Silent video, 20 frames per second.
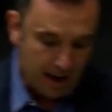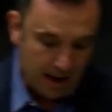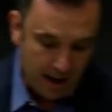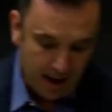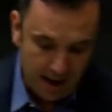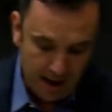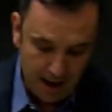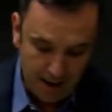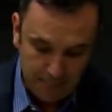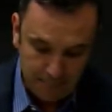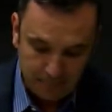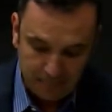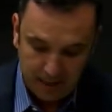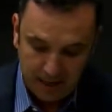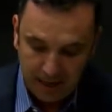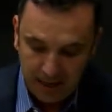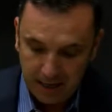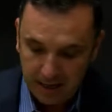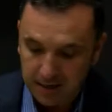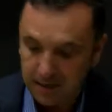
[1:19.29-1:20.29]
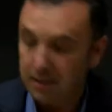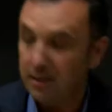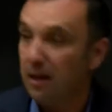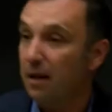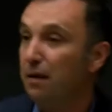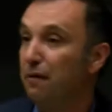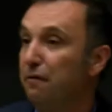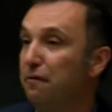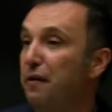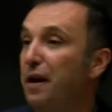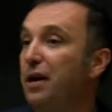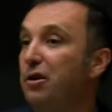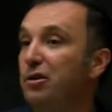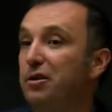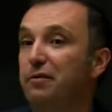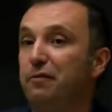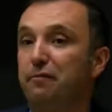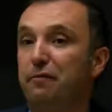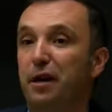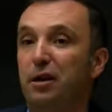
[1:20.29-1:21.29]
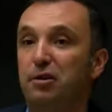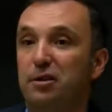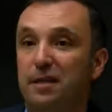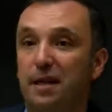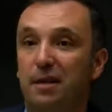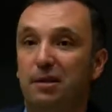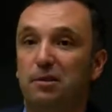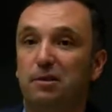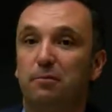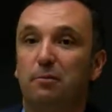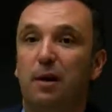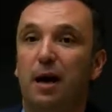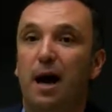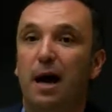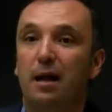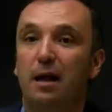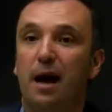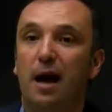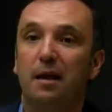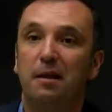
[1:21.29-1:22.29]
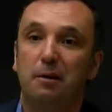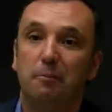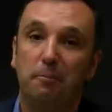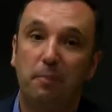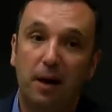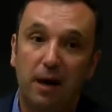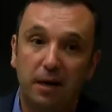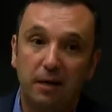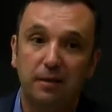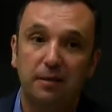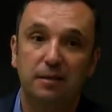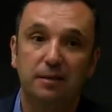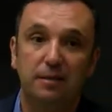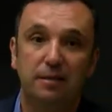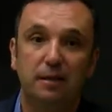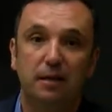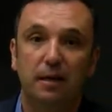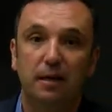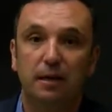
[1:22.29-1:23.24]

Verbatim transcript: uh, and uh, various, various other, uh, other partners,